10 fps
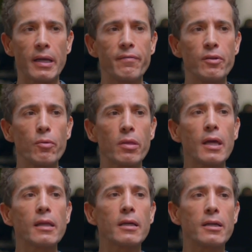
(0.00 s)
If you
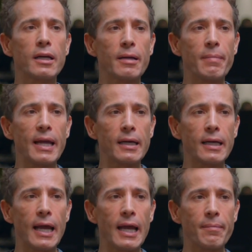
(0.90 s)
think that you're going to make a
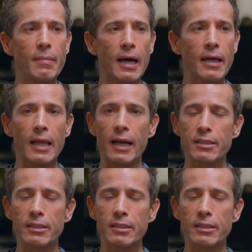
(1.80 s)
game and that